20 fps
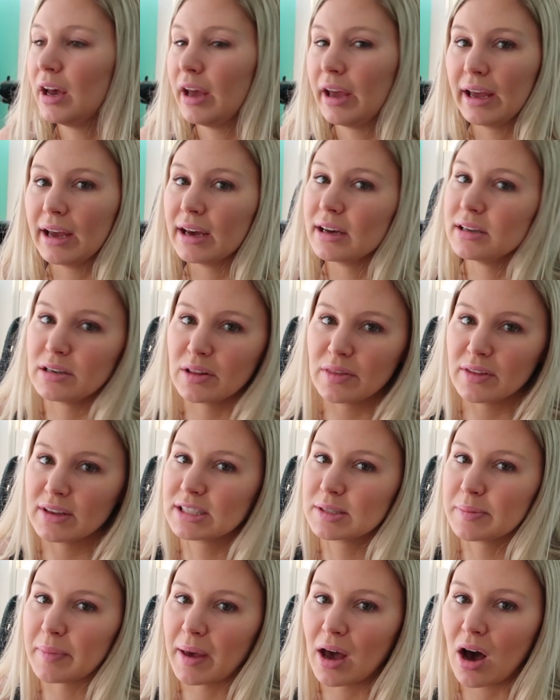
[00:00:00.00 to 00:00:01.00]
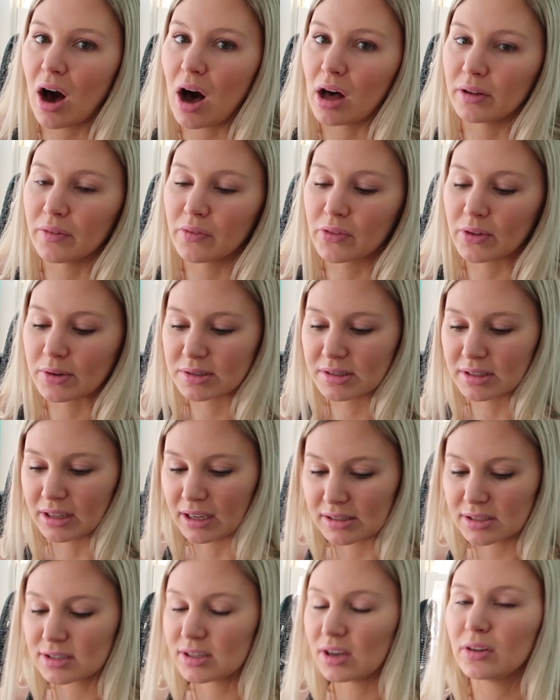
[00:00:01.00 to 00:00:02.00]
and this meant all of those
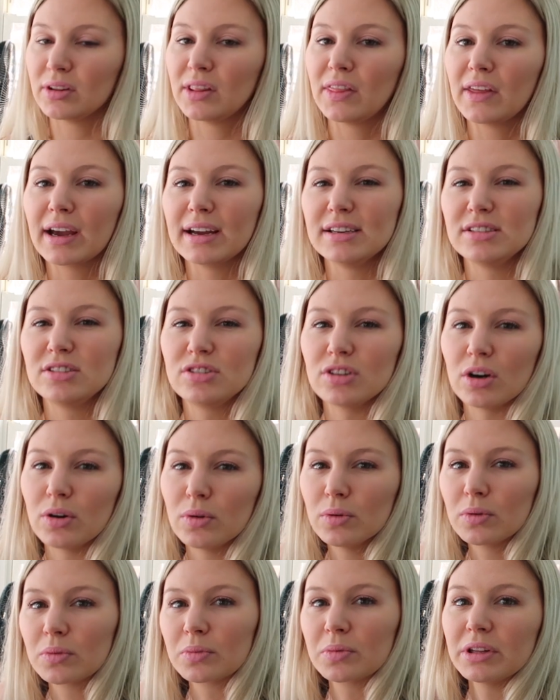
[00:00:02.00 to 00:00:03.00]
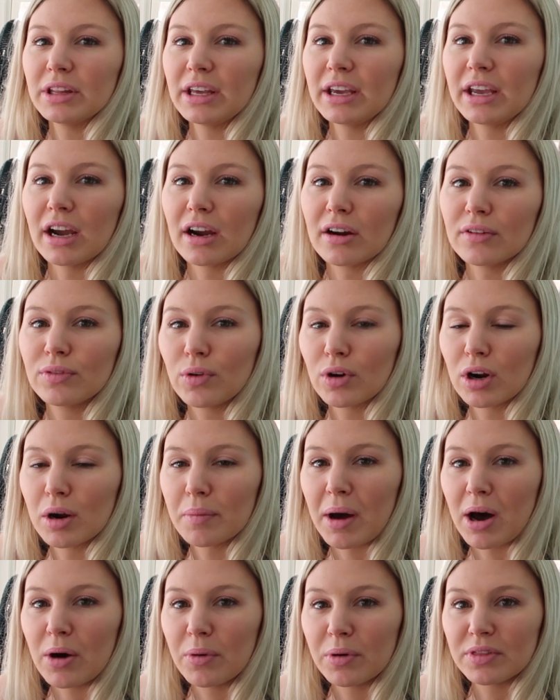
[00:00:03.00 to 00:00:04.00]
things. The only thing I don't really care for
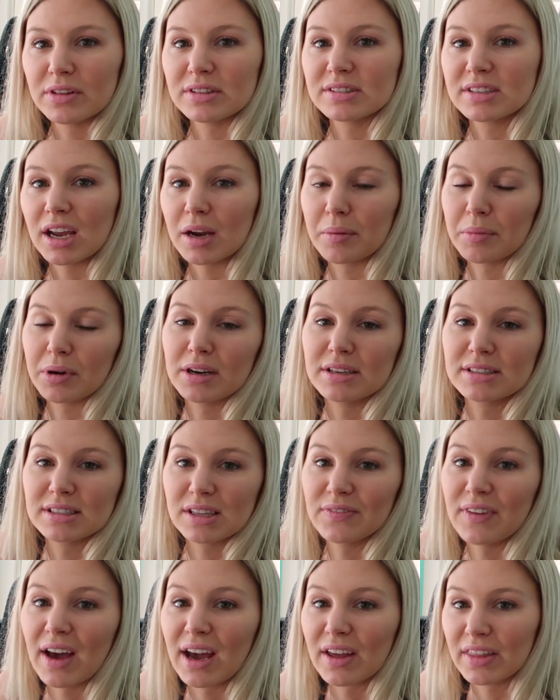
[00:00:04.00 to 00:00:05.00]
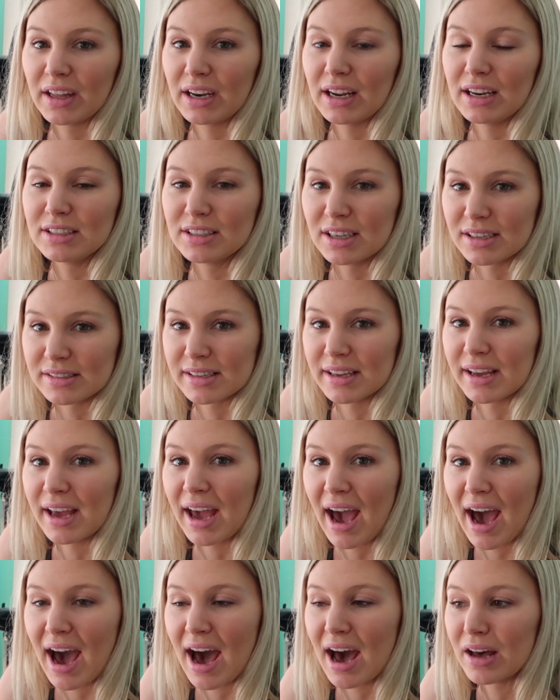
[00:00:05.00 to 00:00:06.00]
about with this camera is the fact that it doesn't
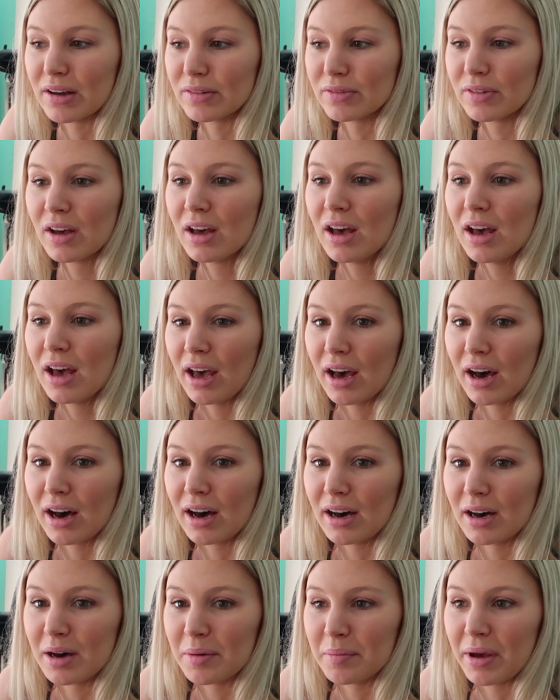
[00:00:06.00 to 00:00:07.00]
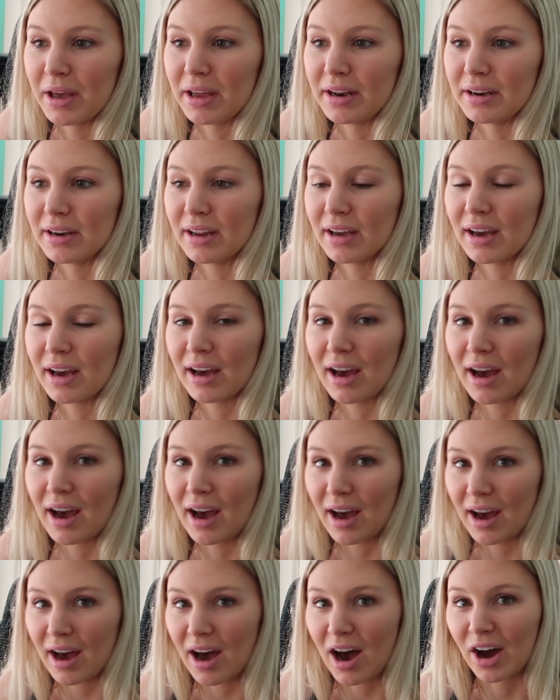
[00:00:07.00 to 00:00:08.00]
have an
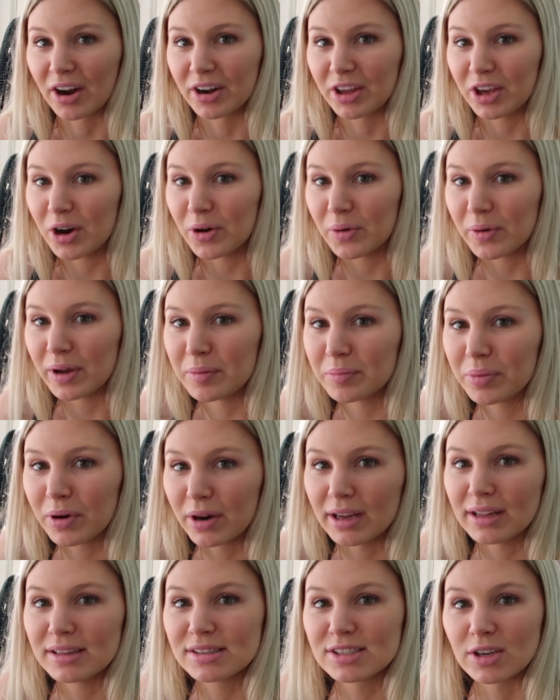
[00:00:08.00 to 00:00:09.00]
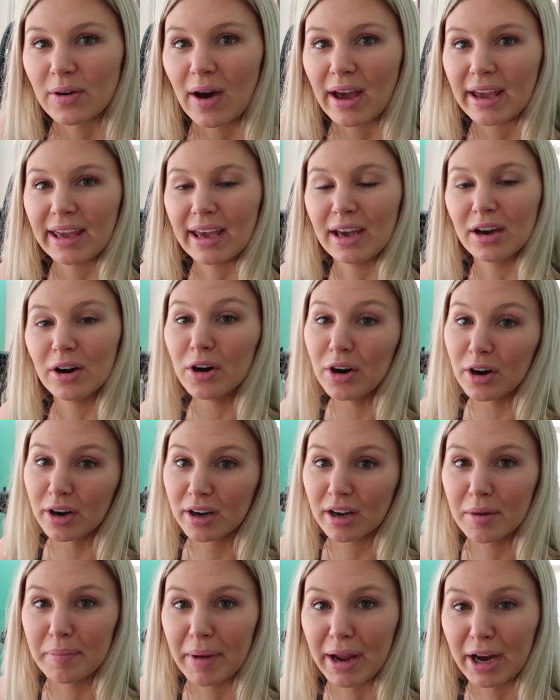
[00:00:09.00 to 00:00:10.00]
audio input, so I can't
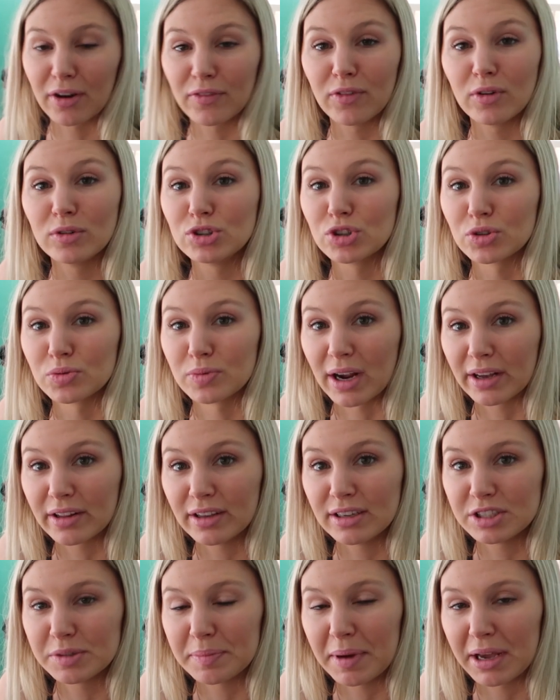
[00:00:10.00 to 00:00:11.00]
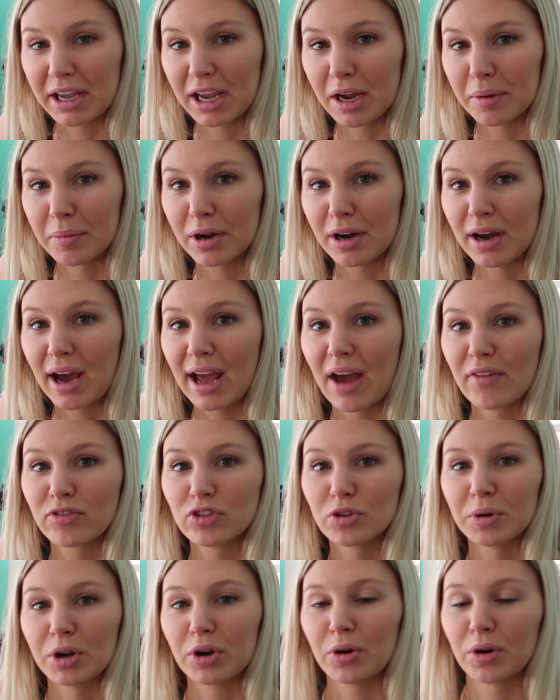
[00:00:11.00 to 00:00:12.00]
hook a microphone directly to my camera. I have
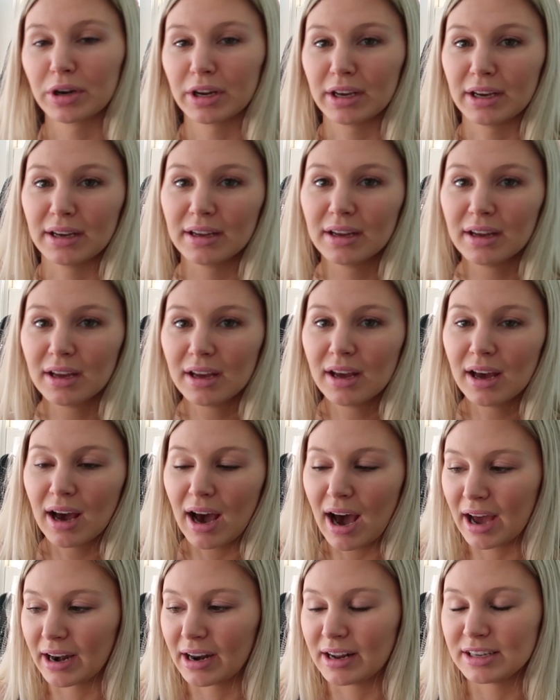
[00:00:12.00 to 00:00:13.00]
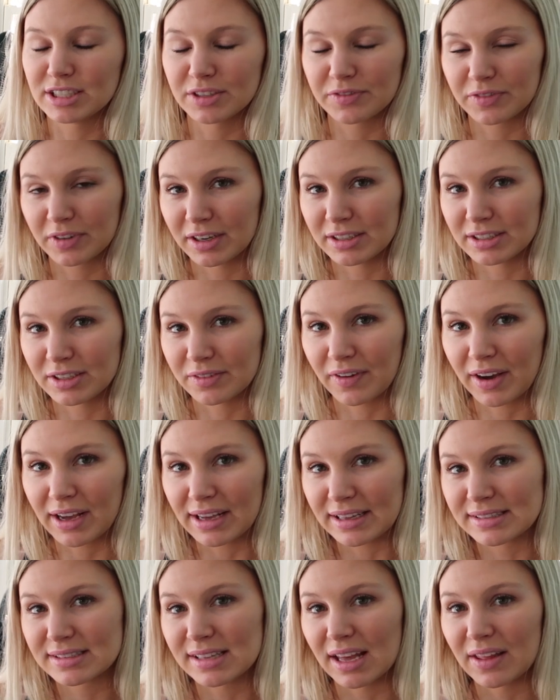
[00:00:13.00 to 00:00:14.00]
to record it on a different
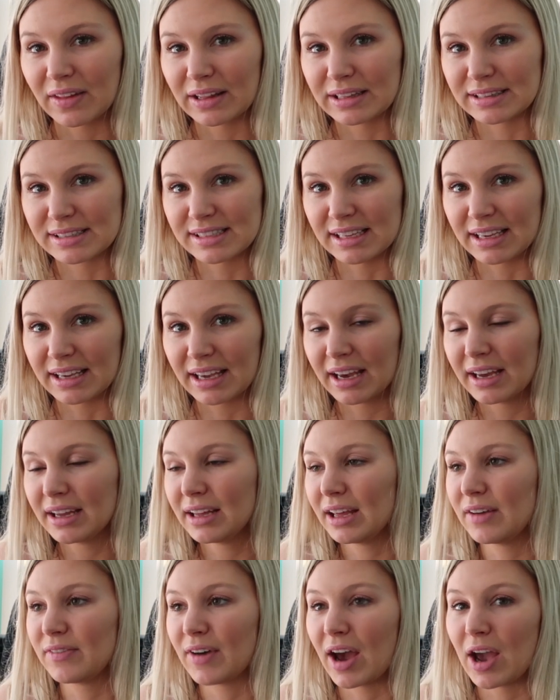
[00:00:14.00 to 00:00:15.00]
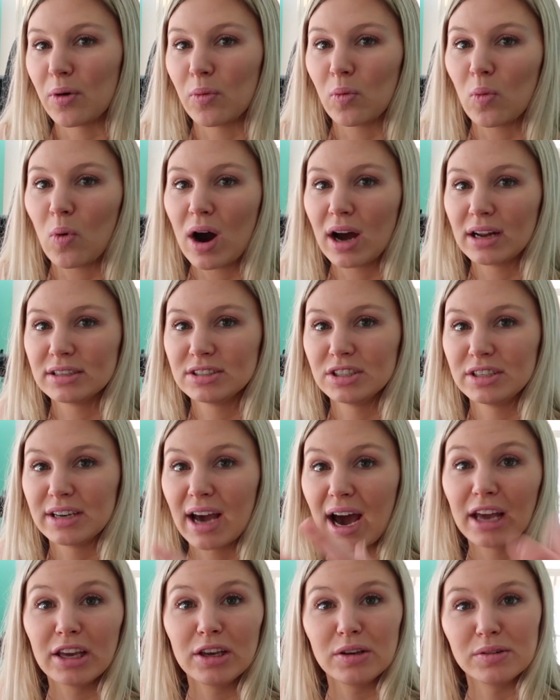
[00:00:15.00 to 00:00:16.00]
device and then sync it if I want to
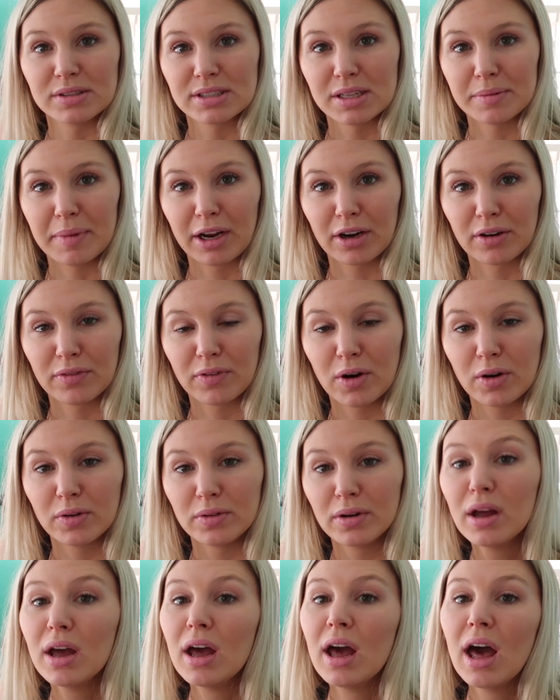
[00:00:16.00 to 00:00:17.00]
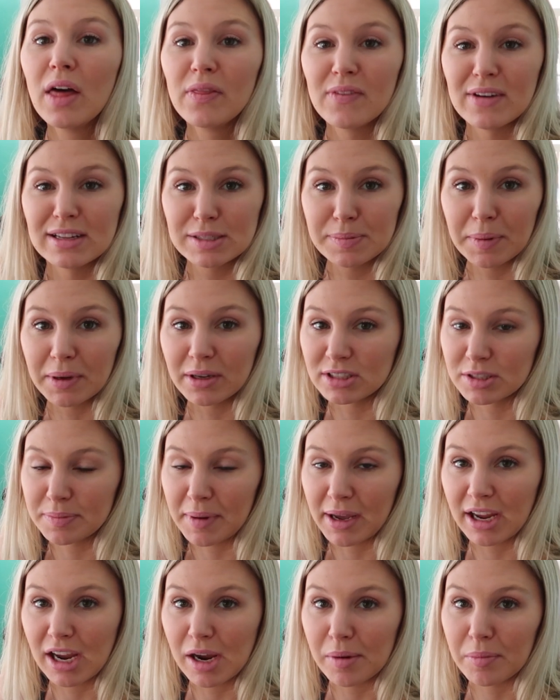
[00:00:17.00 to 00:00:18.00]
not use the microphone that's built into
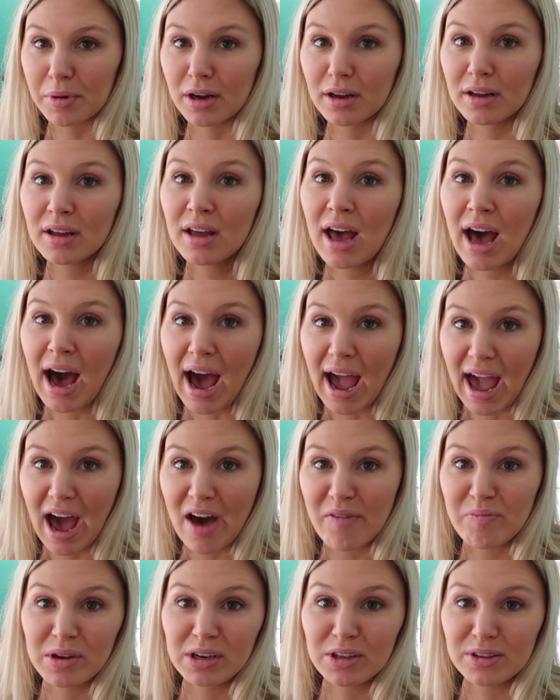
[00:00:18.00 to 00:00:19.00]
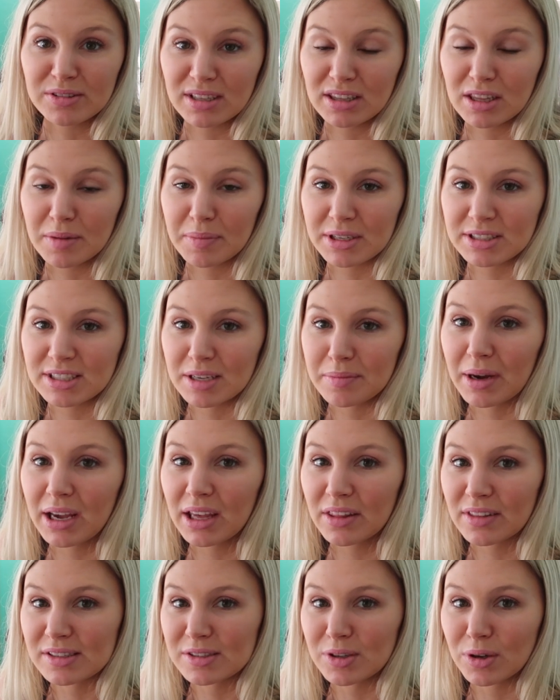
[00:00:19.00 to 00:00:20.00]
my camera. I have been using the built-in
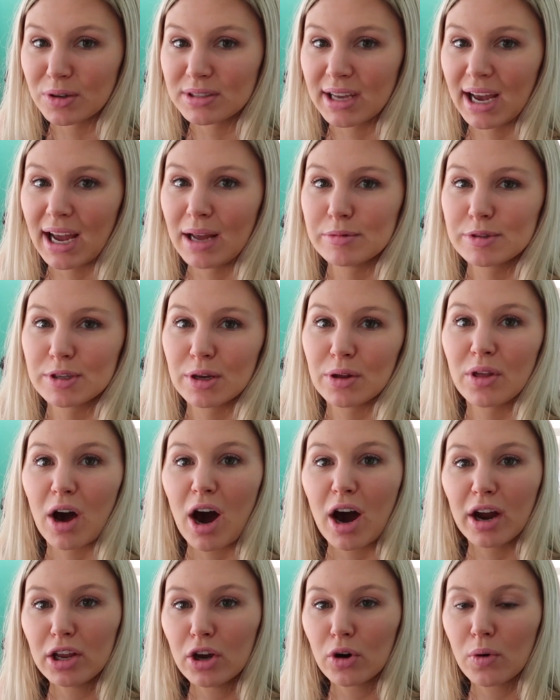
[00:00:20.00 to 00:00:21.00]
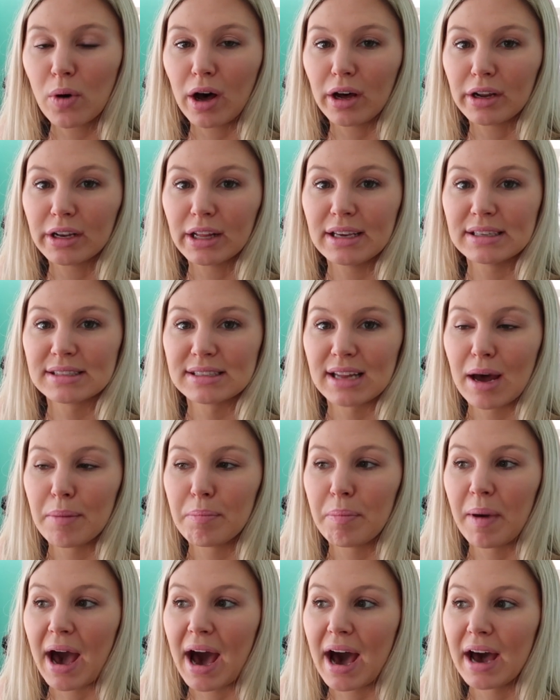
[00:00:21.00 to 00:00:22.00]
mic this whole time, so the audio quality is
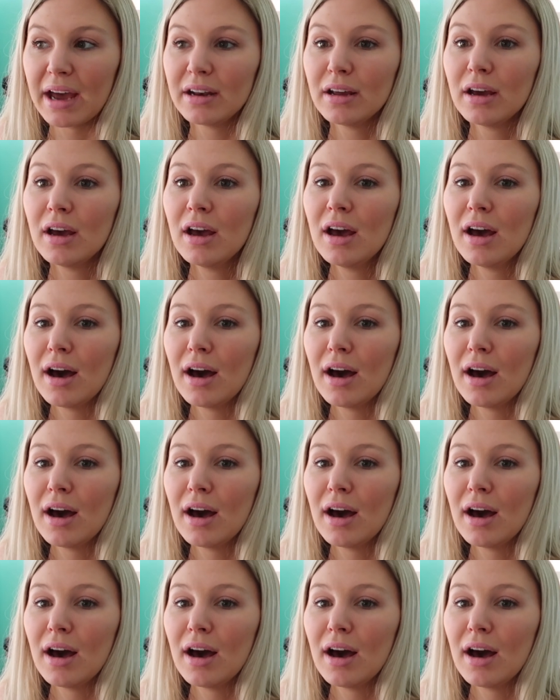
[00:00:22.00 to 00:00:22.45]
not bad.